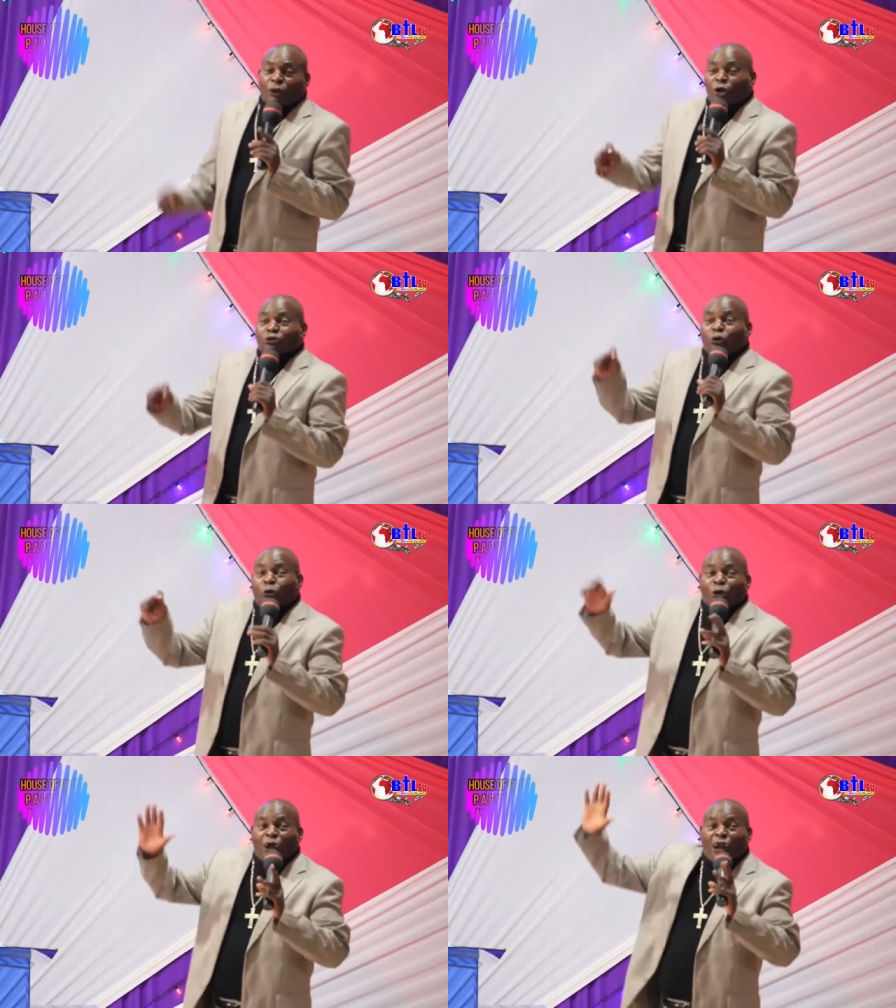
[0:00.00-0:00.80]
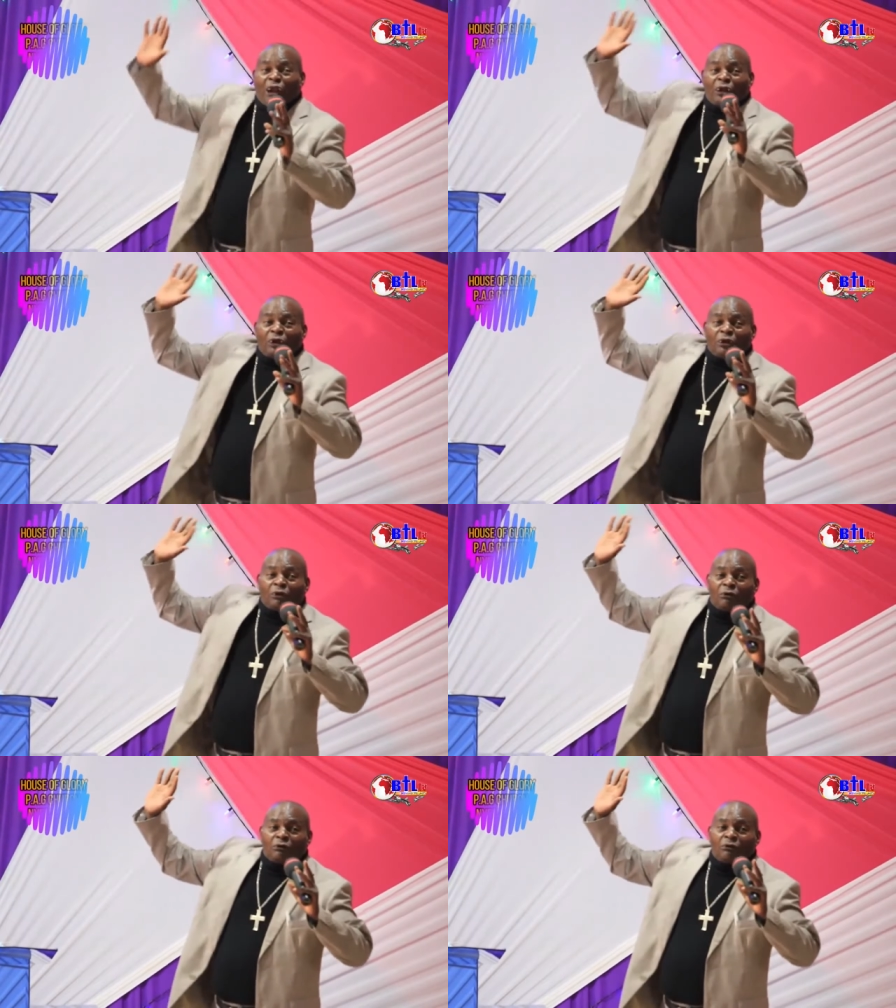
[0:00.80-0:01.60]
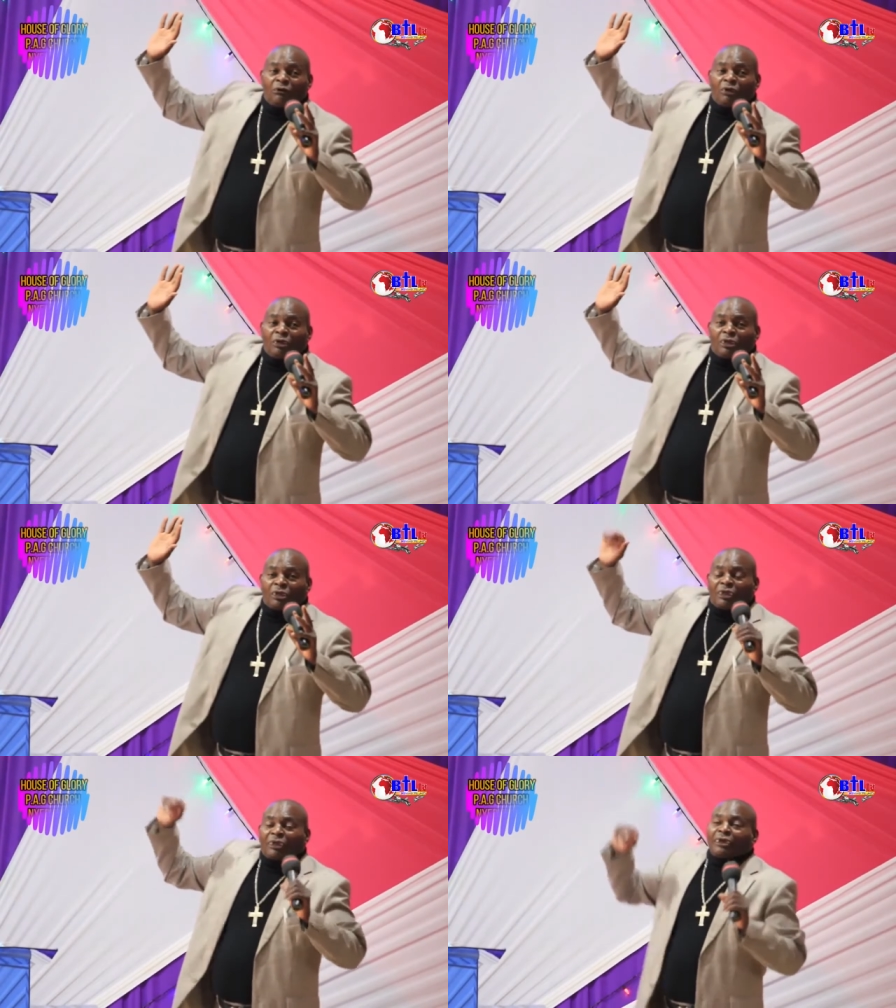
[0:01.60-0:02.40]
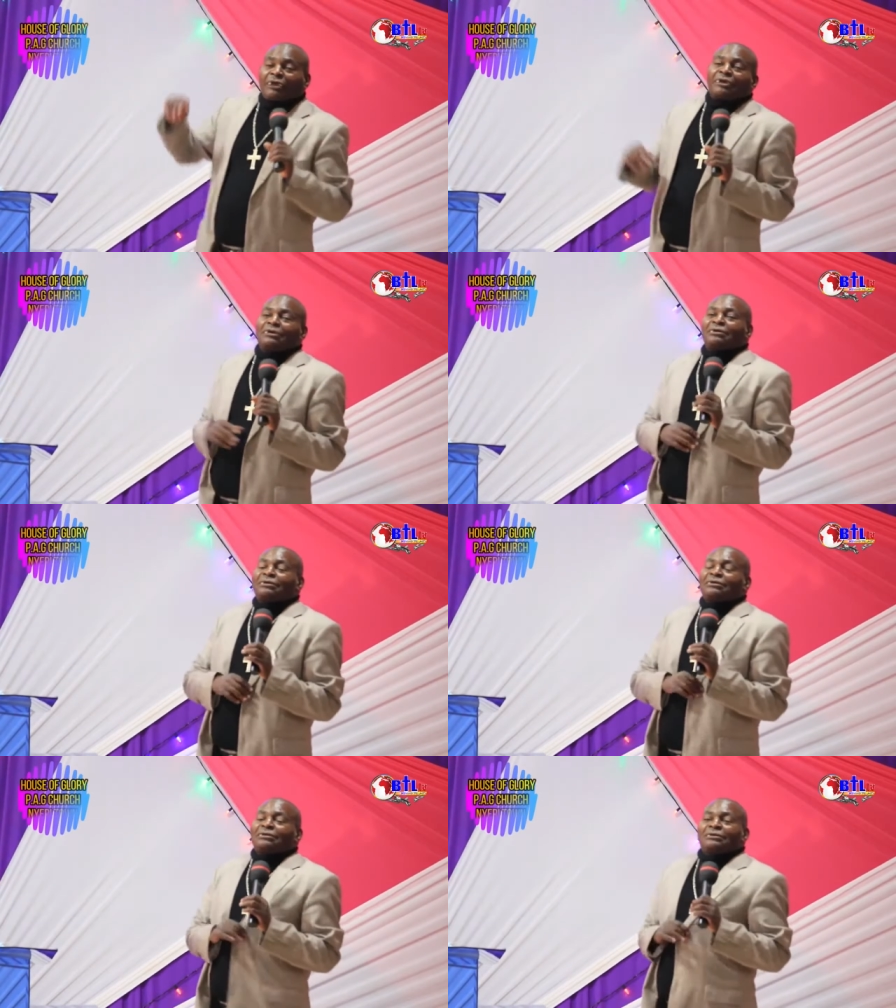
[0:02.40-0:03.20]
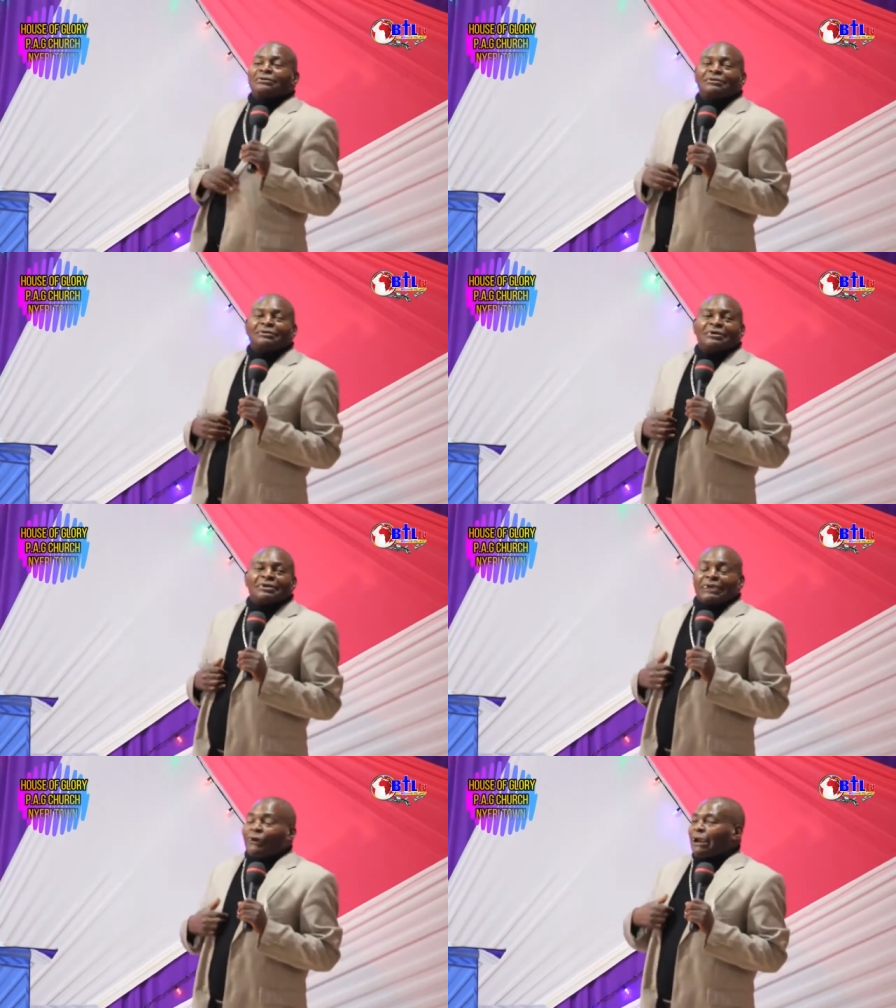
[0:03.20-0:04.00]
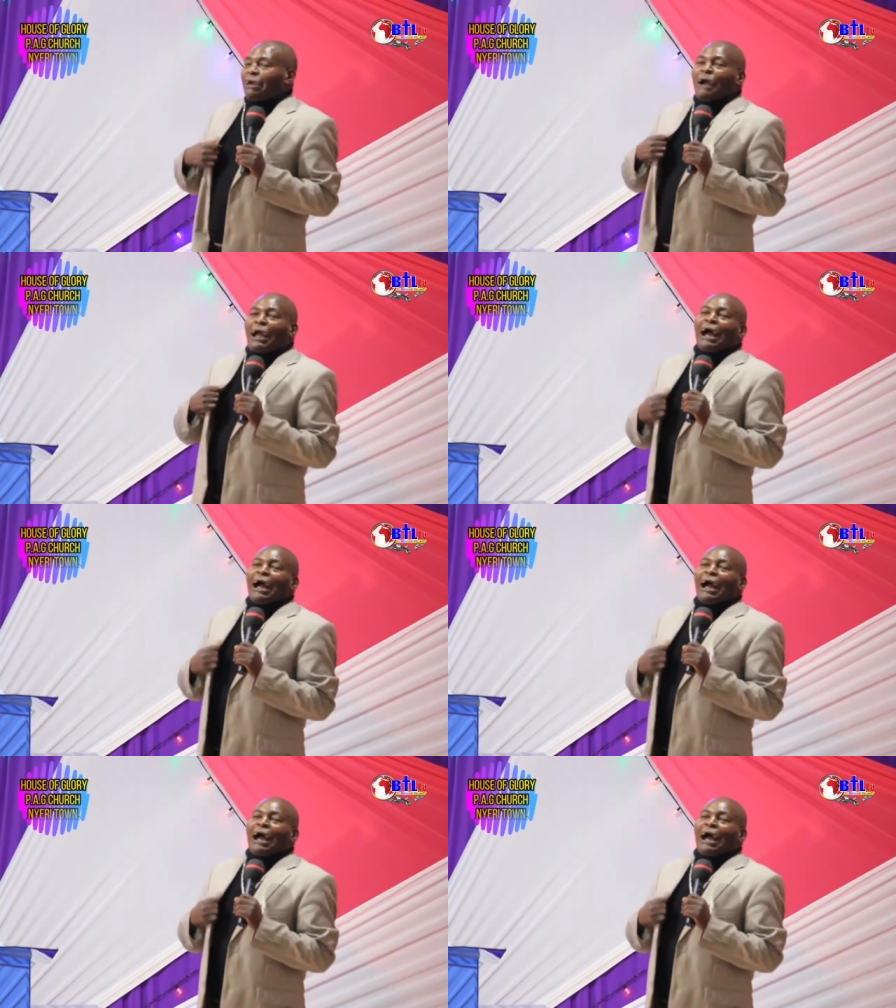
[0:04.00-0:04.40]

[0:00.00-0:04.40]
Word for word: Those who will eh, na arĩa